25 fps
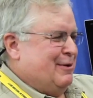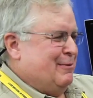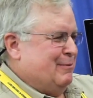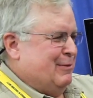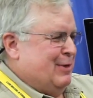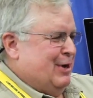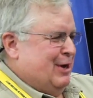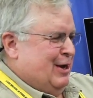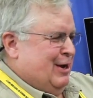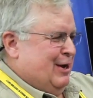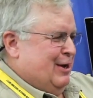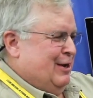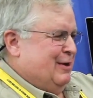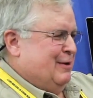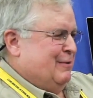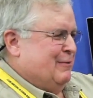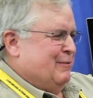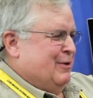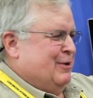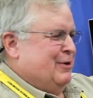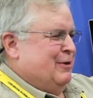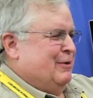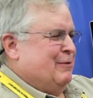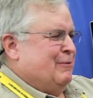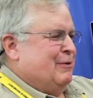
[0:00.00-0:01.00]
But
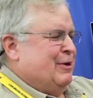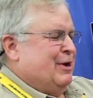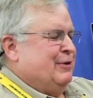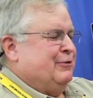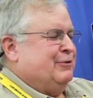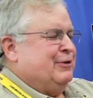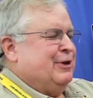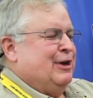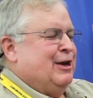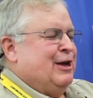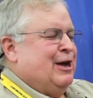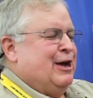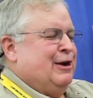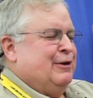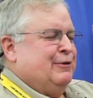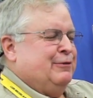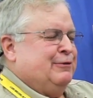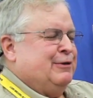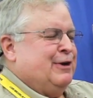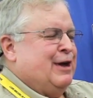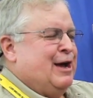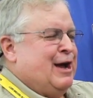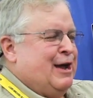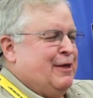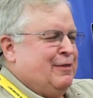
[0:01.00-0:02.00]
when I say line of
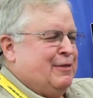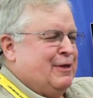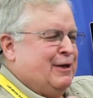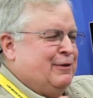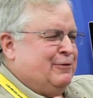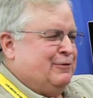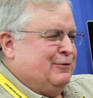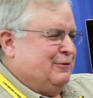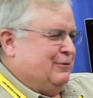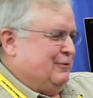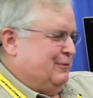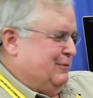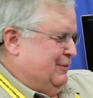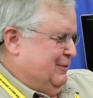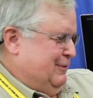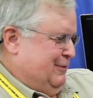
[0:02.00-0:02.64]
sight, that's,